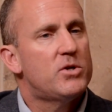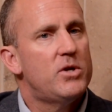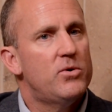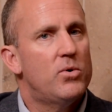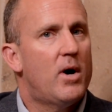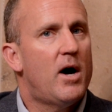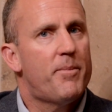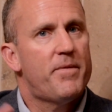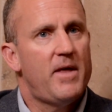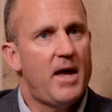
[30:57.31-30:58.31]
to
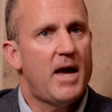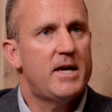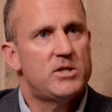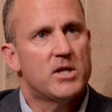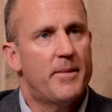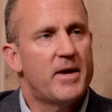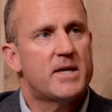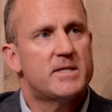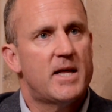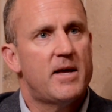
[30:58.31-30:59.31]
up the age limit,
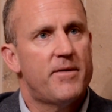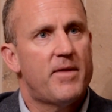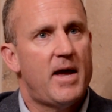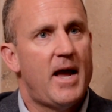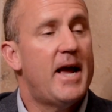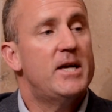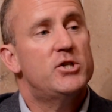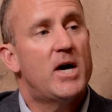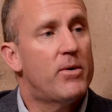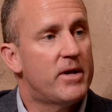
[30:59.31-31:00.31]
because they
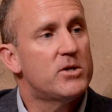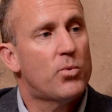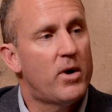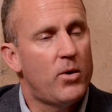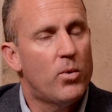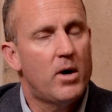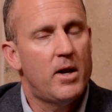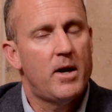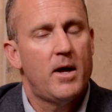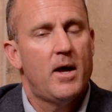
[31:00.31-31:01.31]
age out at
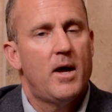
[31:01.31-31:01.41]
21,